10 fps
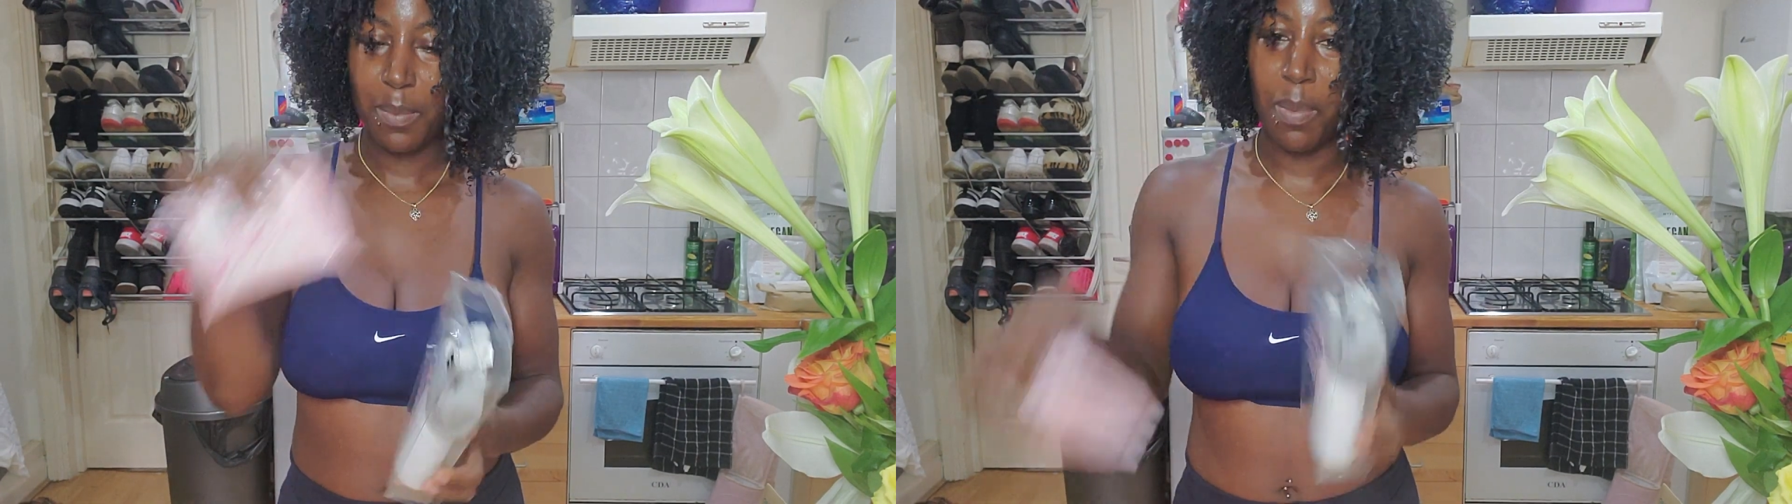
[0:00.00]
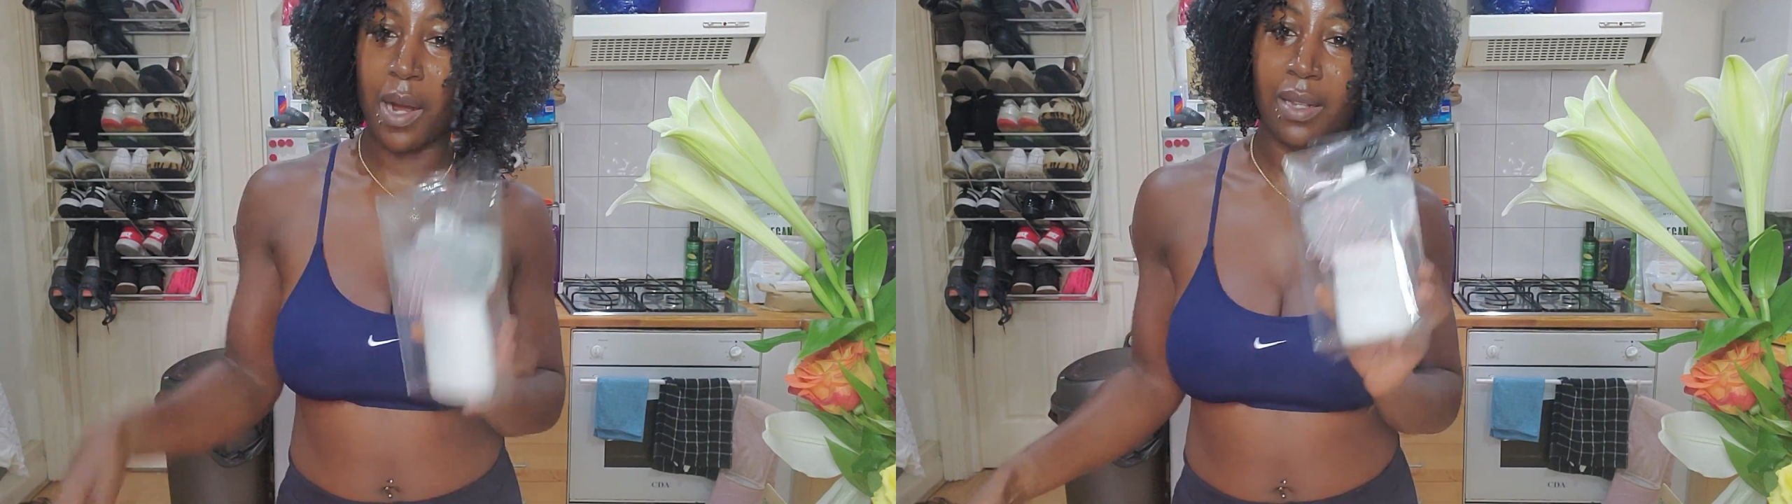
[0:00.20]

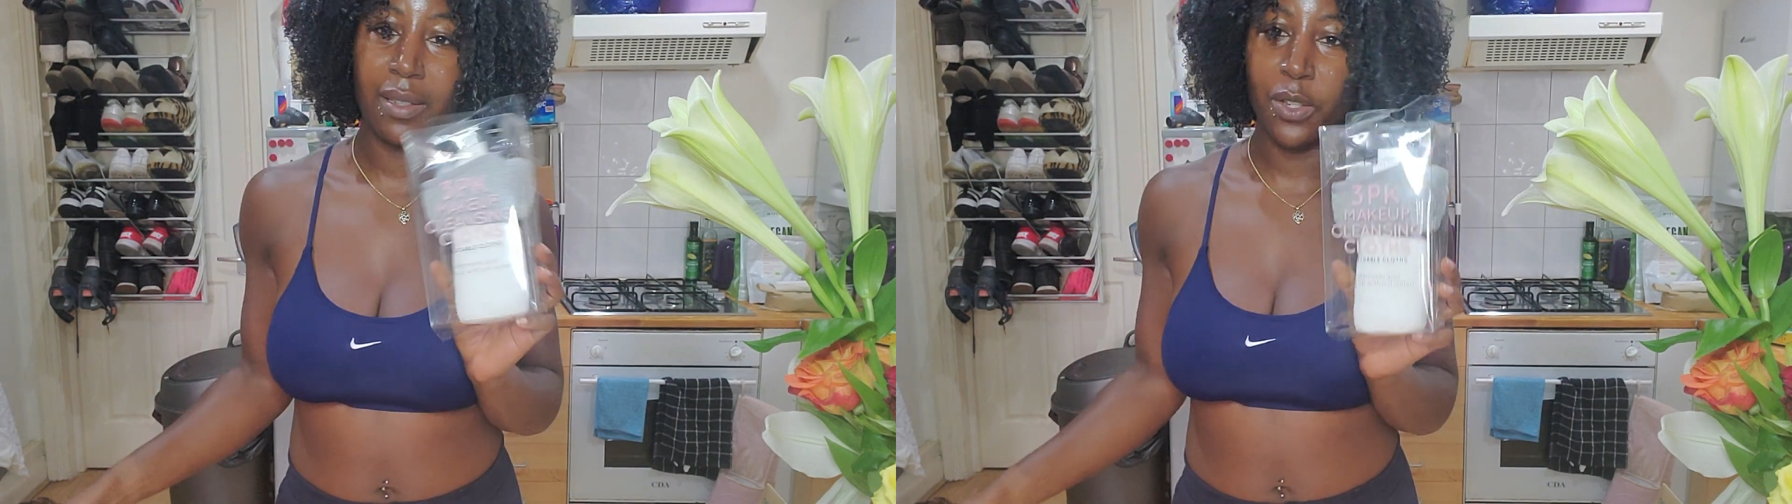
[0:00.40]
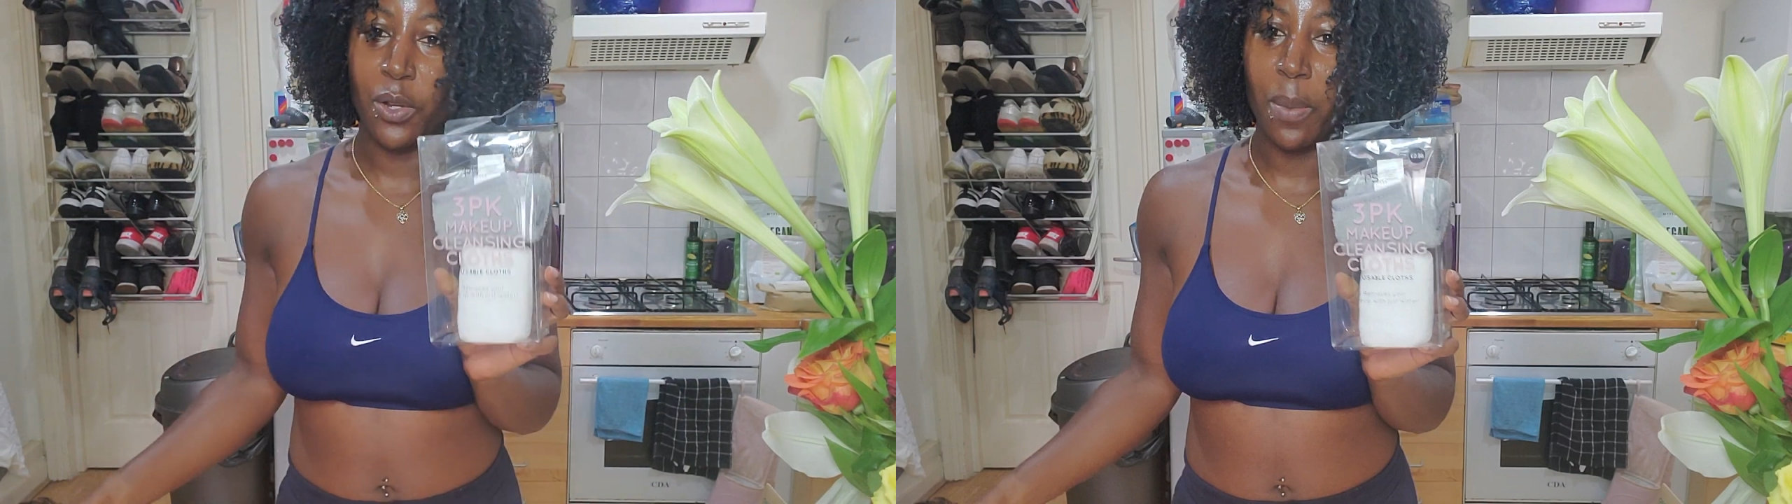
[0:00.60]
but
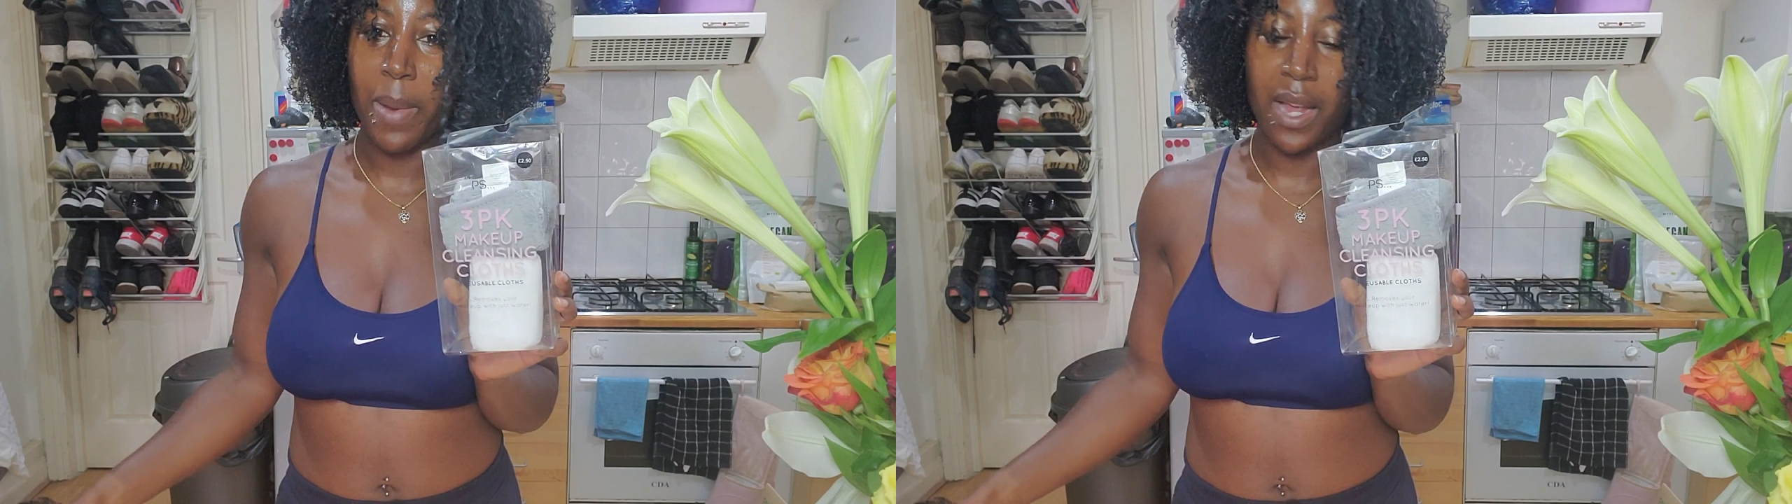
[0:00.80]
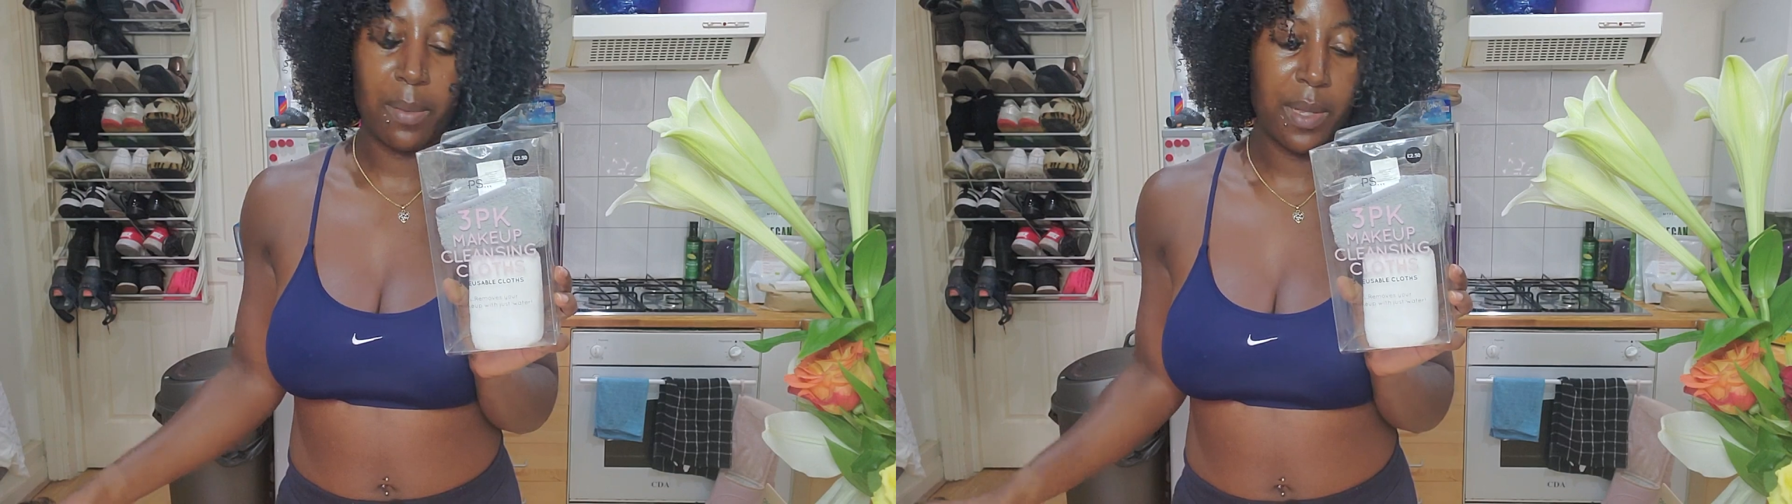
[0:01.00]
you can
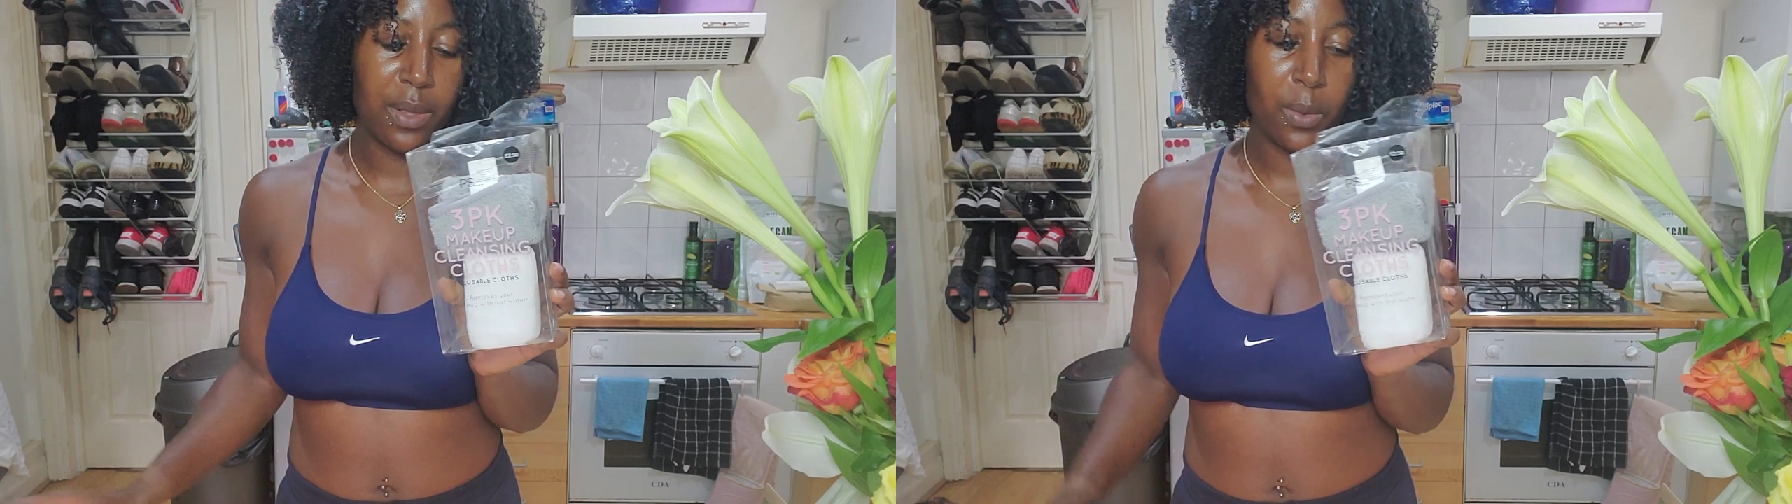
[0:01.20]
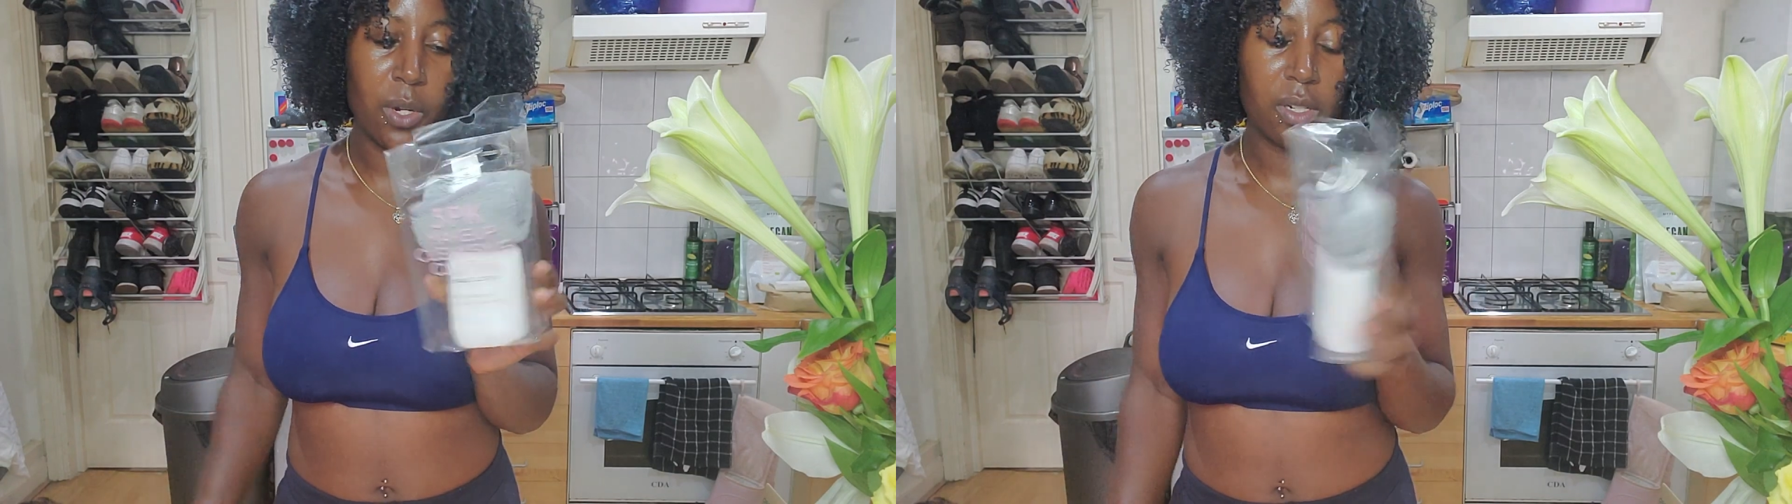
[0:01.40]
bang them in
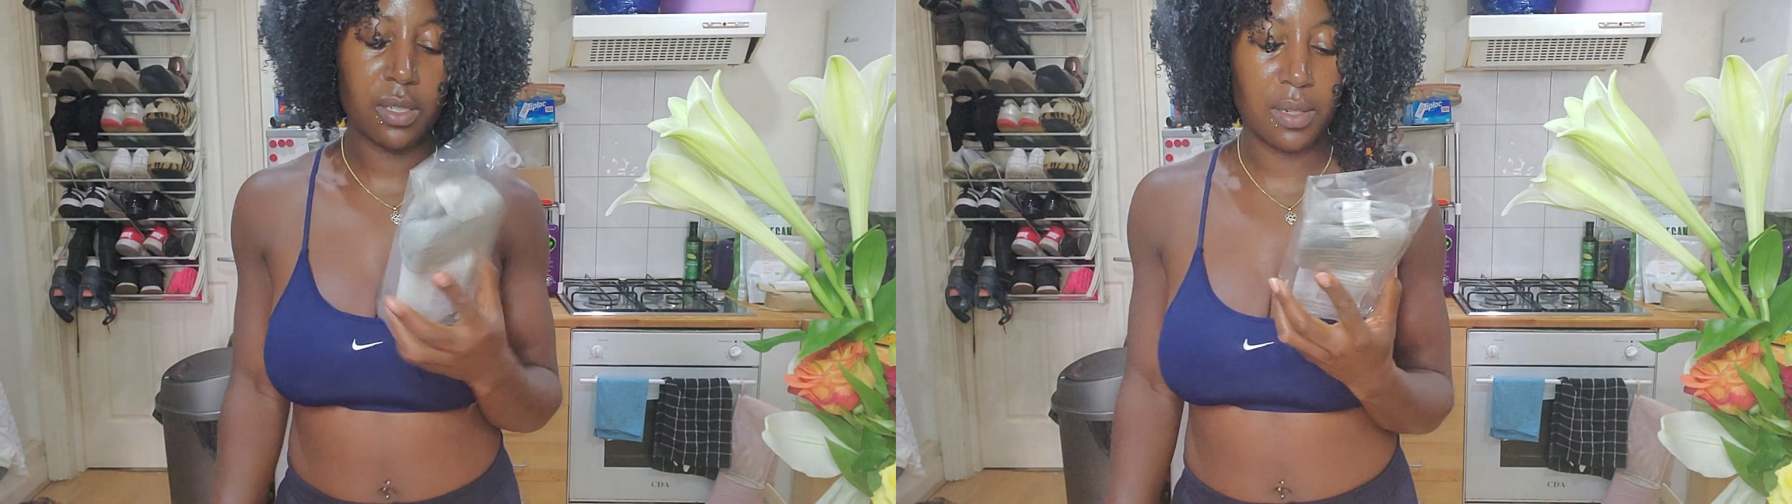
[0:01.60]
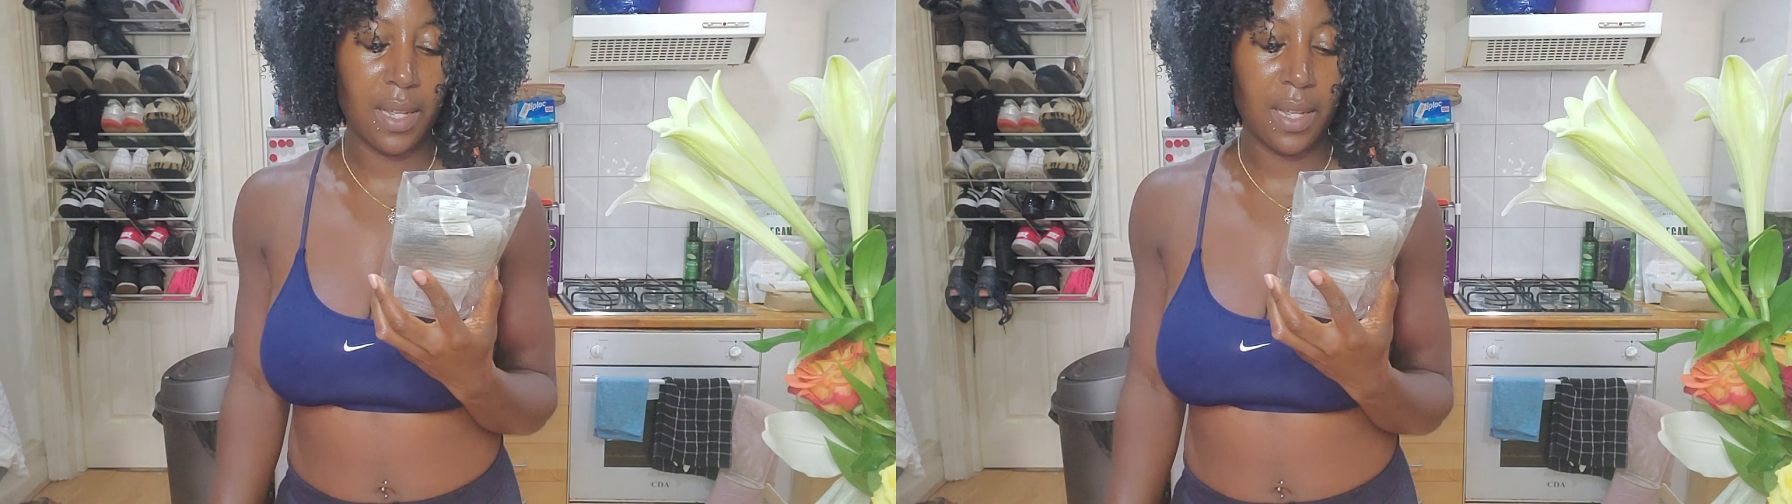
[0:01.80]
the wash.